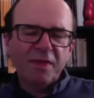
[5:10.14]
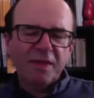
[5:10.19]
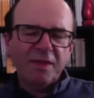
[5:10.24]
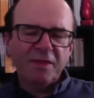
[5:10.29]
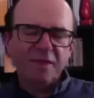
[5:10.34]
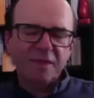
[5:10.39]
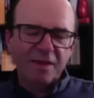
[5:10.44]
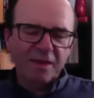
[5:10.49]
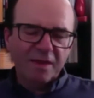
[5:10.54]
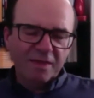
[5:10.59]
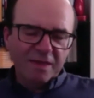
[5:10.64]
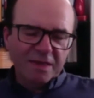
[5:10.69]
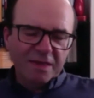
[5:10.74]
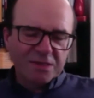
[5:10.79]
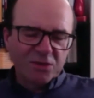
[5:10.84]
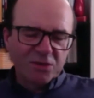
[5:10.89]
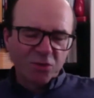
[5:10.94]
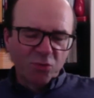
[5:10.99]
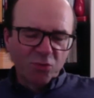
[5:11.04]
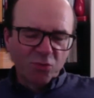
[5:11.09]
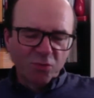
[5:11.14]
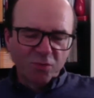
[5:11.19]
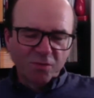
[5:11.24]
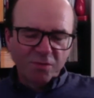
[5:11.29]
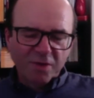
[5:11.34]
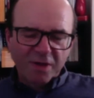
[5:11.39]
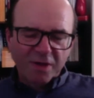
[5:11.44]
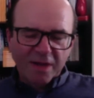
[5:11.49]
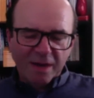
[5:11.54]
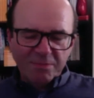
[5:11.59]
that this all
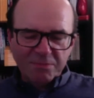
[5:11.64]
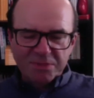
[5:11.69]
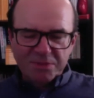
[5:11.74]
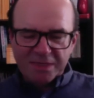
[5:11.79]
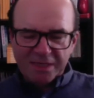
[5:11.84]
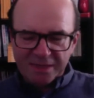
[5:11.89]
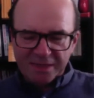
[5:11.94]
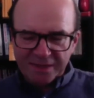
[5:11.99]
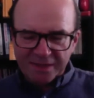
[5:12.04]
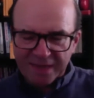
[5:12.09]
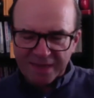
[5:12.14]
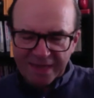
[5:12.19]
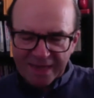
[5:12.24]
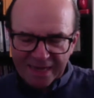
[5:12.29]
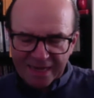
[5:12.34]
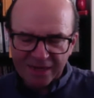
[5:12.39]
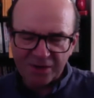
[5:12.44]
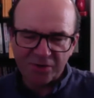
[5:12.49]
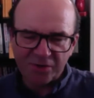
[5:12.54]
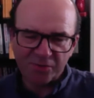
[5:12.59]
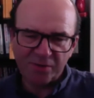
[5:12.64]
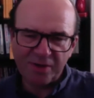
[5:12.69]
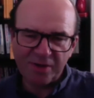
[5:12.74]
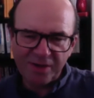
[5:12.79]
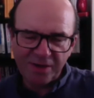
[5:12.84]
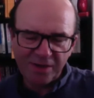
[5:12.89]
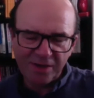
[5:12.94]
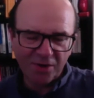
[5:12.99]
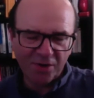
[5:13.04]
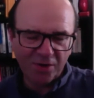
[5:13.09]
comes into the
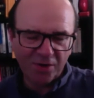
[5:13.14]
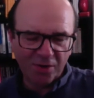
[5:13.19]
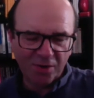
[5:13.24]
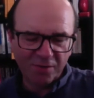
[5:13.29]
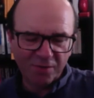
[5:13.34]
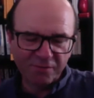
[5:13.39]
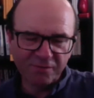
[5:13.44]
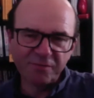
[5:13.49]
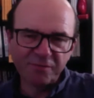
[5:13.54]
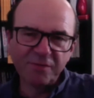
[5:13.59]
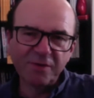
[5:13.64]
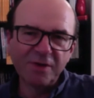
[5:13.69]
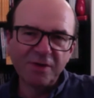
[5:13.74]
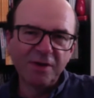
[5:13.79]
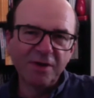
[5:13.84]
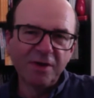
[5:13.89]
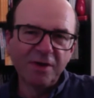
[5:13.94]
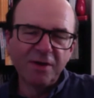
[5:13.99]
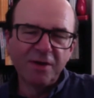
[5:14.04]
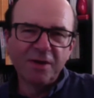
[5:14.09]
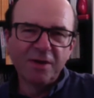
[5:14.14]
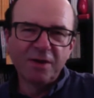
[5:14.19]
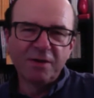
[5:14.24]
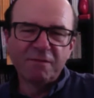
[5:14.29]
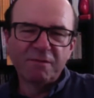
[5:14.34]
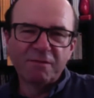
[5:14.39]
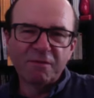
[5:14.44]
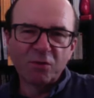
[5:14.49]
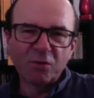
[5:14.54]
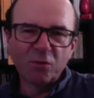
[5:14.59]
category of,
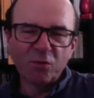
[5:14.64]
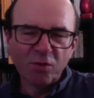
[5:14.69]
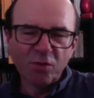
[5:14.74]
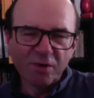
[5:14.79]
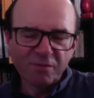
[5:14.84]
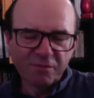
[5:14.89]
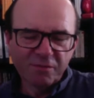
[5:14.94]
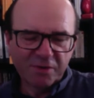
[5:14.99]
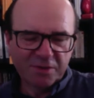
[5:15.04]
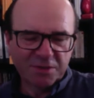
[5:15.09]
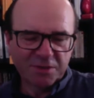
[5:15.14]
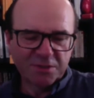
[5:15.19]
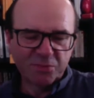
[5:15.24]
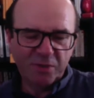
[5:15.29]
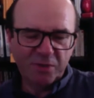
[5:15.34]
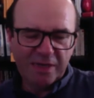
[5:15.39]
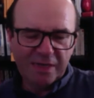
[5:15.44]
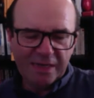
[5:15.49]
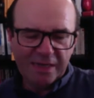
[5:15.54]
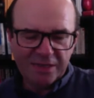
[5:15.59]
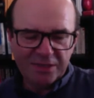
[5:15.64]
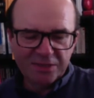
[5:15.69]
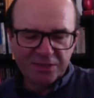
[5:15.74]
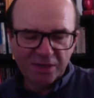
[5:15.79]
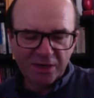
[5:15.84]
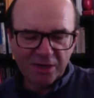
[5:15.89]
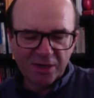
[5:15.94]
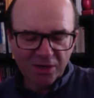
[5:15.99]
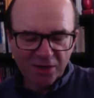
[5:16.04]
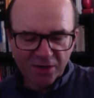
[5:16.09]
for all of us, we need to
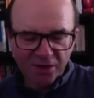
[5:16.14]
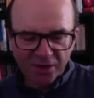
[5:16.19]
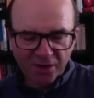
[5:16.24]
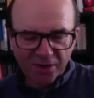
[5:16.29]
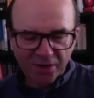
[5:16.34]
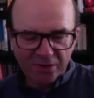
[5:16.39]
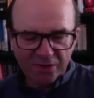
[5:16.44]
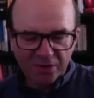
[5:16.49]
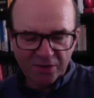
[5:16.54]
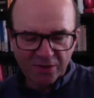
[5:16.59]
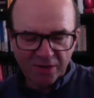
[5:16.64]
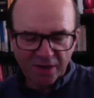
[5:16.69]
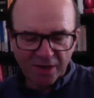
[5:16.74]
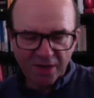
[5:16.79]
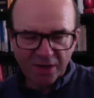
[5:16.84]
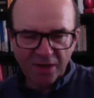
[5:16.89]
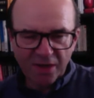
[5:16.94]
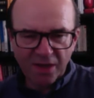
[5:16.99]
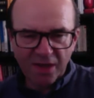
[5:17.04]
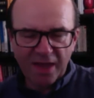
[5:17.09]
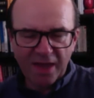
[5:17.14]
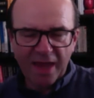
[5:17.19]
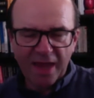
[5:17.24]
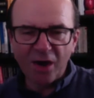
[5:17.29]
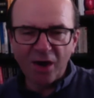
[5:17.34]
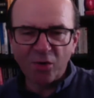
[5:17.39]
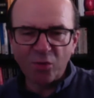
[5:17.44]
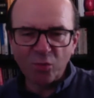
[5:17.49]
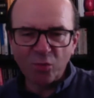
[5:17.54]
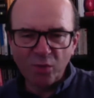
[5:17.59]
learn
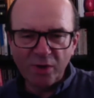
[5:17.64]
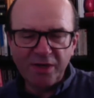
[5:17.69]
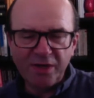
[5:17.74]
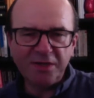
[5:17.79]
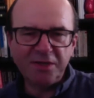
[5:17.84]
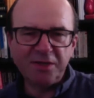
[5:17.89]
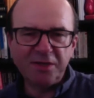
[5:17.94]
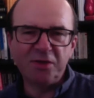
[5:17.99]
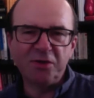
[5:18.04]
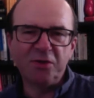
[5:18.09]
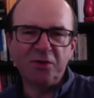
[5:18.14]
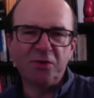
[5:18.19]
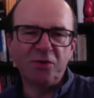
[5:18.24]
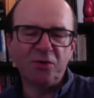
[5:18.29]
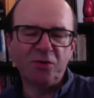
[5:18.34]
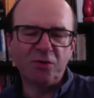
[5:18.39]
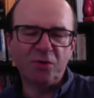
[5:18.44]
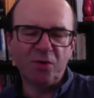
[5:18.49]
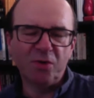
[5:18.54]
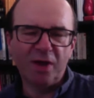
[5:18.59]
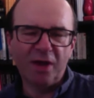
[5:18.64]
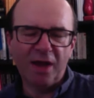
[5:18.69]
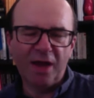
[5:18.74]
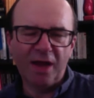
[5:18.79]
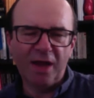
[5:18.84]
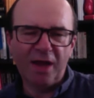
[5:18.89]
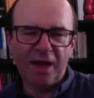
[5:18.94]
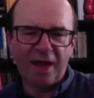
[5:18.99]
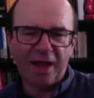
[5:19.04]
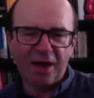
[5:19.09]
how we do
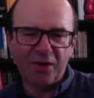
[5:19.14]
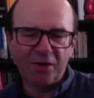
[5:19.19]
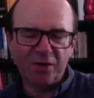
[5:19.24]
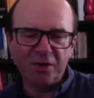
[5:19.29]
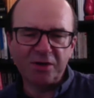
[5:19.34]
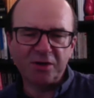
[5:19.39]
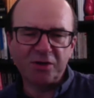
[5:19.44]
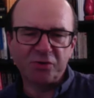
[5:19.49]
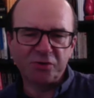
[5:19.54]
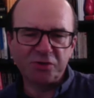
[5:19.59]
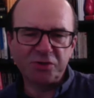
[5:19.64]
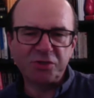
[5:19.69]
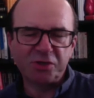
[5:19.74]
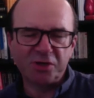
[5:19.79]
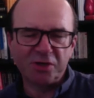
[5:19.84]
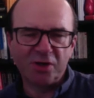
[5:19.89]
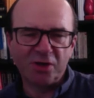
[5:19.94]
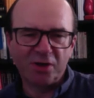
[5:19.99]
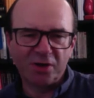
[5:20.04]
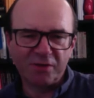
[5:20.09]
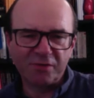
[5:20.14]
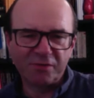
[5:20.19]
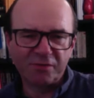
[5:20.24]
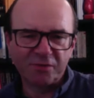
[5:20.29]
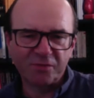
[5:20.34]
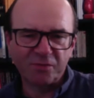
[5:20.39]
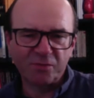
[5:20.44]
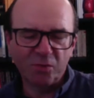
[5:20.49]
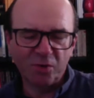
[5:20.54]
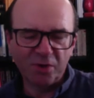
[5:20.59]
our Christian
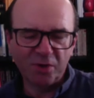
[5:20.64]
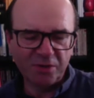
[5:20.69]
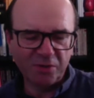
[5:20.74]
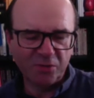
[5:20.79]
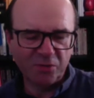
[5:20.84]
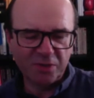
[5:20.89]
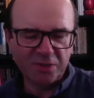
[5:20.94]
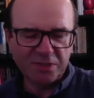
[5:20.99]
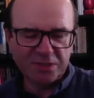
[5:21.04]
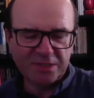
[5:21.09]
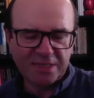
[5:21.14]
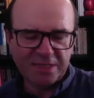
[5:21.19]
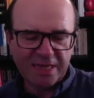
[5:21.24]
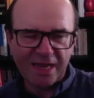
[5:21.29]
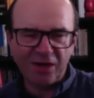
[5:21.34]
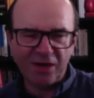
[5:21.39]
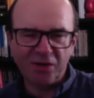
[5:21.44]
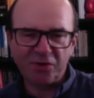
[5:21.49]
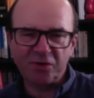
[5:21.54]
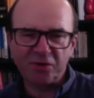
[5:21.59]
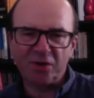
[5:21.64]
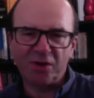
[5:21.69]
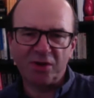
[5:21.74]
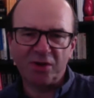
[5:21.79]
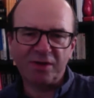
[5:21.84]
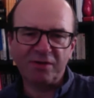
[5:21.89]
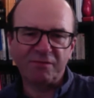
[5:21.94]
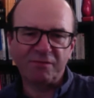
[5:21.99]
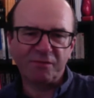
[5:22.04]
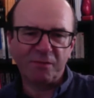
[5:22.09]
life. What does that look
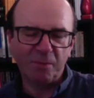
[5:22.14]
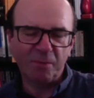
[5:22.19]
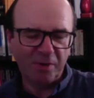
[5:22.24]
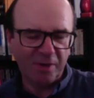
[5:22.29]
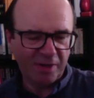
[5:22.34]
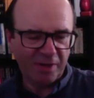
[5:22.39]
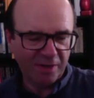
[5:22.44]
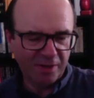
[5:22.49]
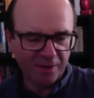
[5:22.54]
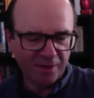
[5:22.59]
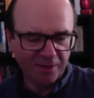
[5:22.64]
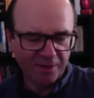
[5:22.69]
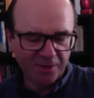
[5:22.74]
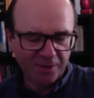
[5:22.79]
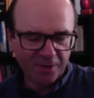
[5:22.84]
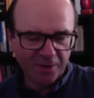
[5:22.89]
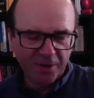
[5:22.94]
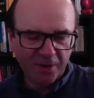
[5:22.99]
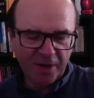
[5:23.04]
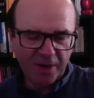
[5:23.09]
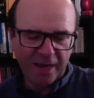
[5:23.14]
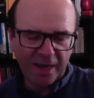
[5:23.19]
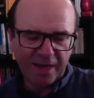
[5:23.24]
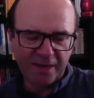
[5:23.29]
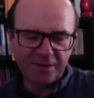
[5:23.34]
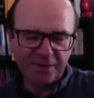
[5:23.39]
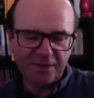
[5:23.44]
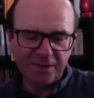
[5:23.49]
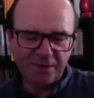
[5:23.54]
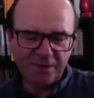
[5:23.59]
like for me?
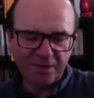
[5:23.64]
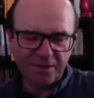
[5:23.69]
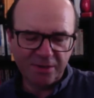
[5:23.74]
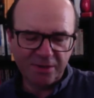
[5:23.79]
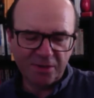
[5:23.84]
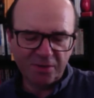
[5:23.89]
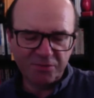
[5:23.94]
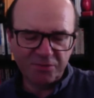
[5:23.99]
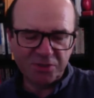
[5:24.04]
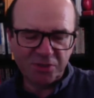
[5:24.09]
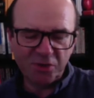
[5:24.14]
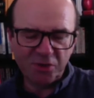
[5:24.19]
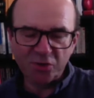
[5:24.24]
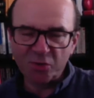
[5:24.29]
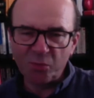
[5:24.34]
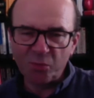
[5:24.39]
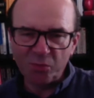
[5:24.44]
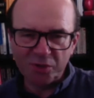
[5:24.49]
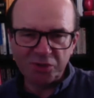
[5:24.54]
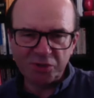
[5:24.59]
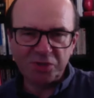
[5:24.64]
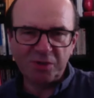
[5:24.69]
And obviously you're a worship